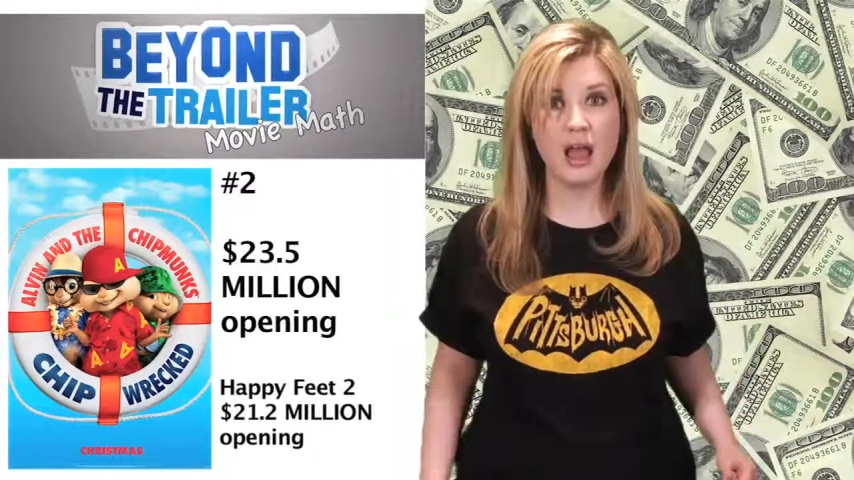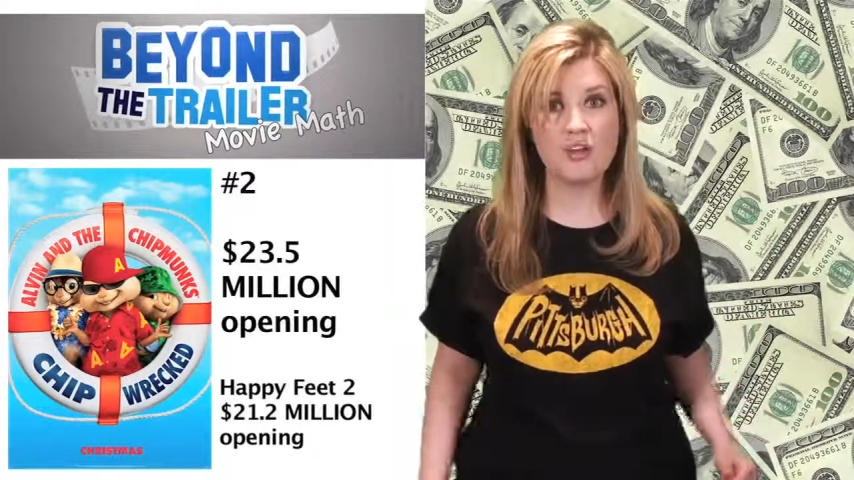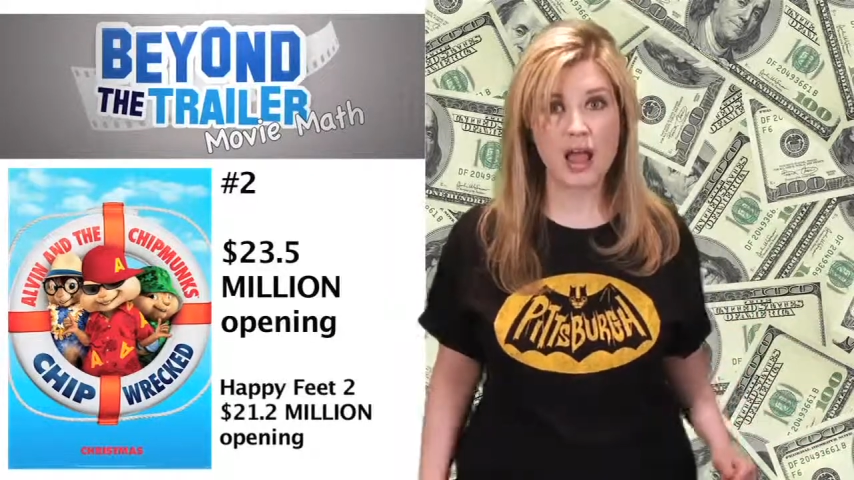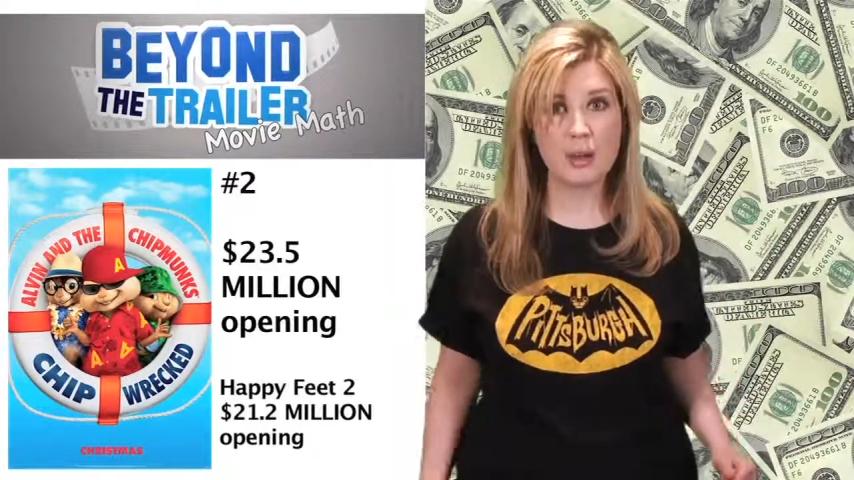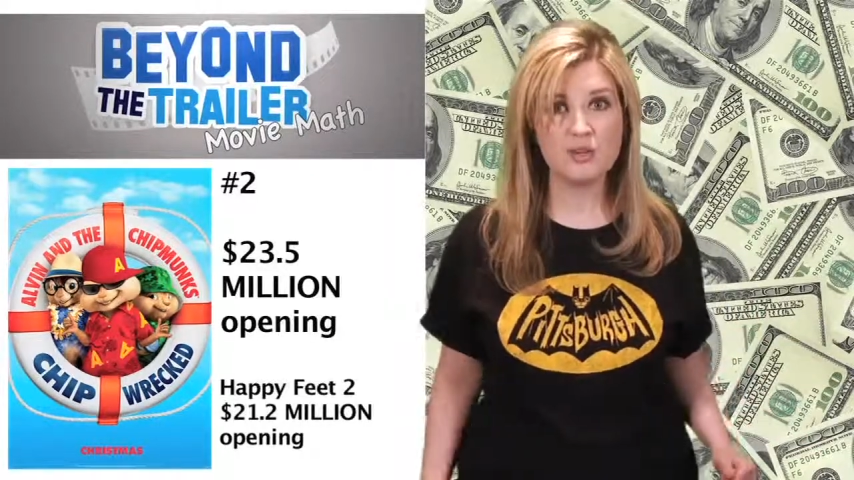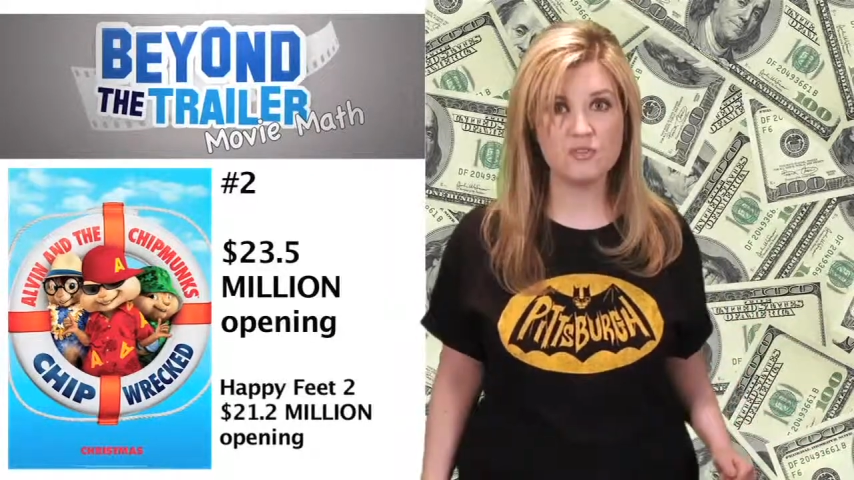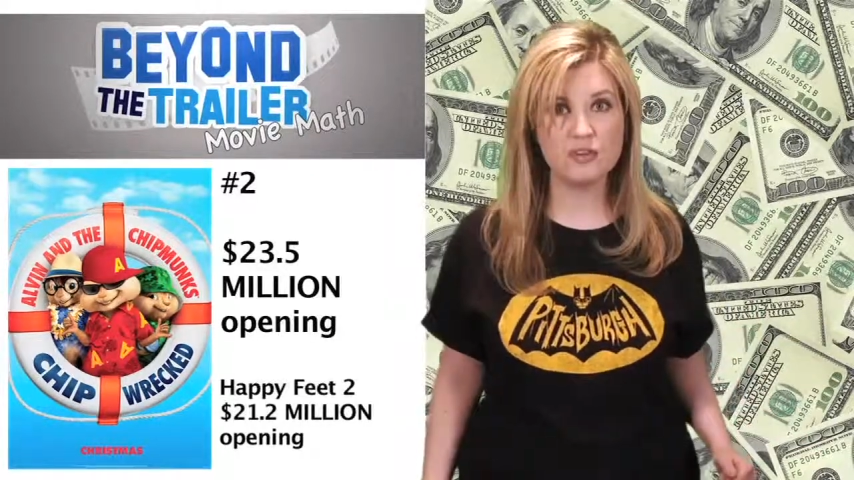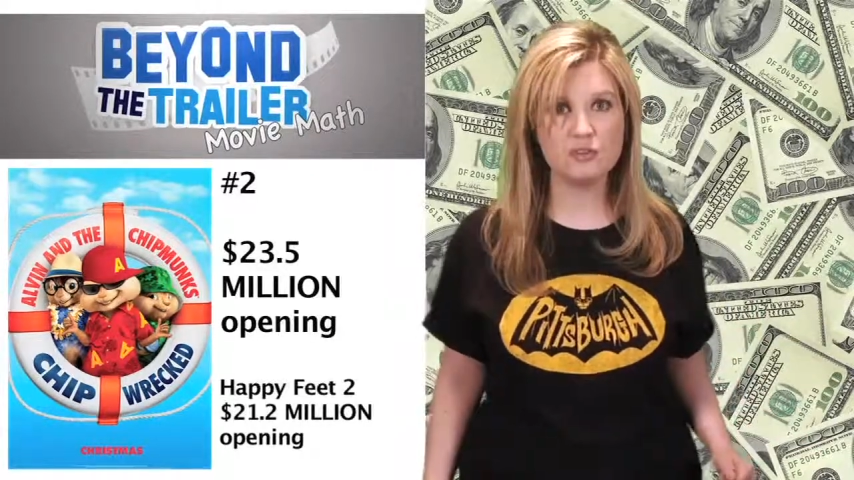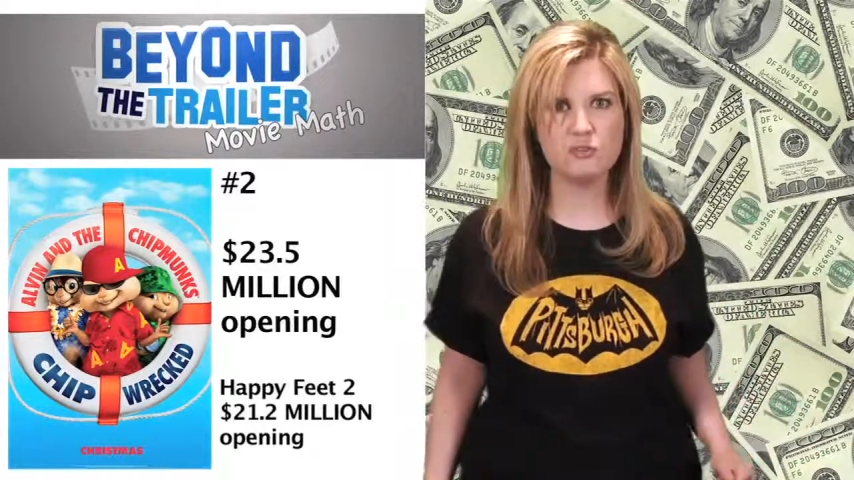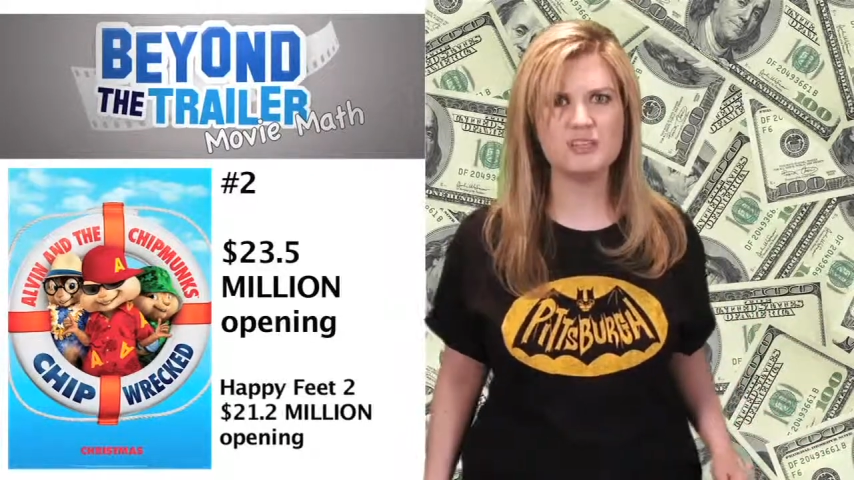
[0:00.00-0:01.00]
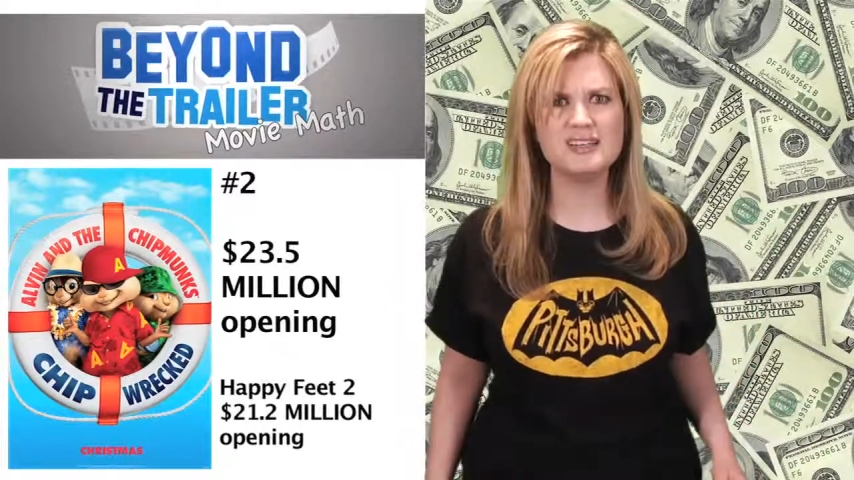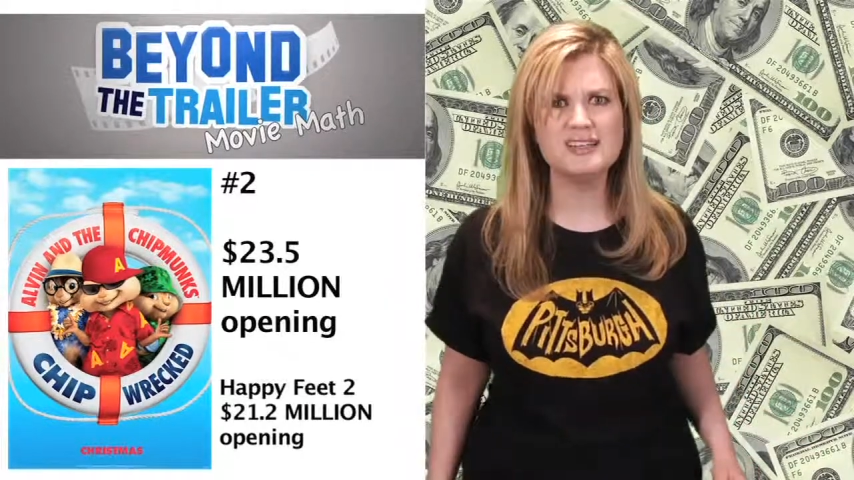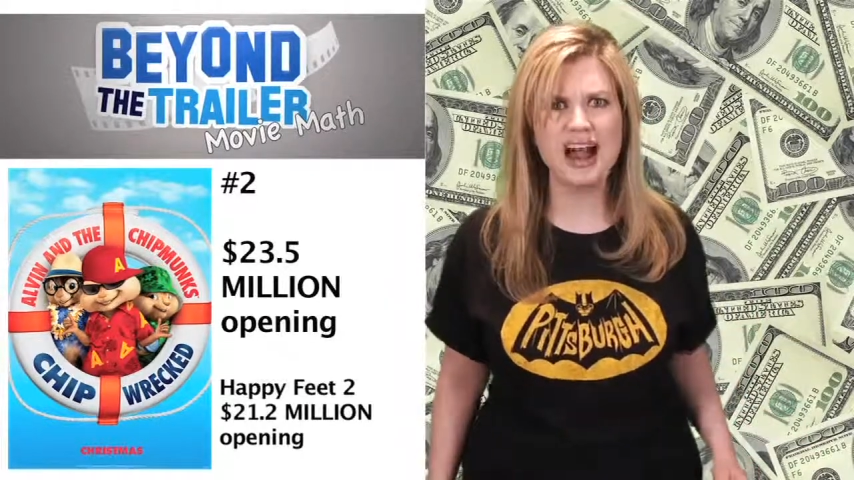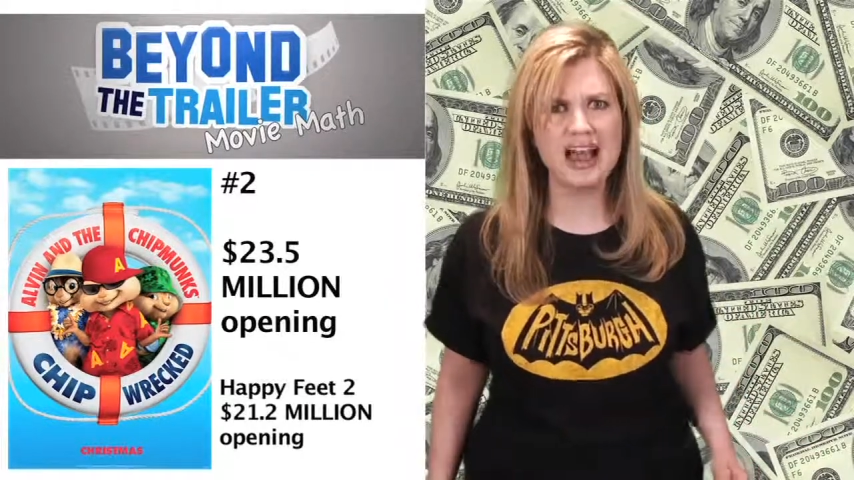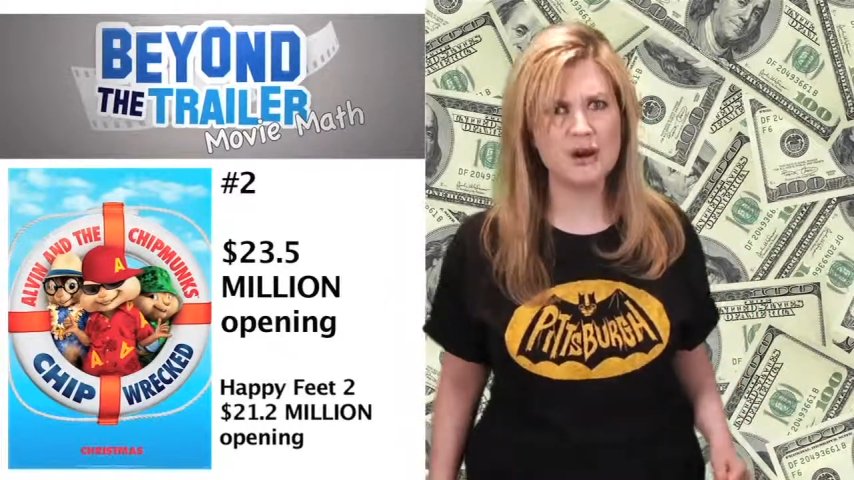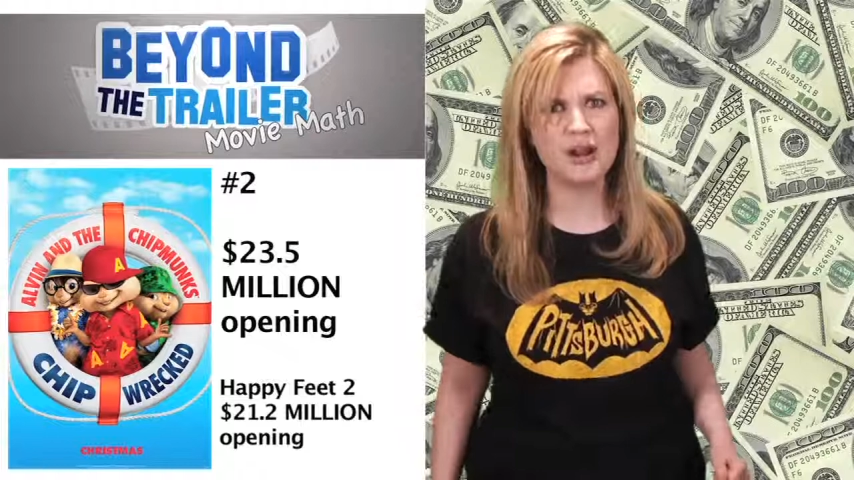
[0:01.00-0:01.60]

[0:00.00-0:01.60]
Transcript: of Happy Feet 2's entire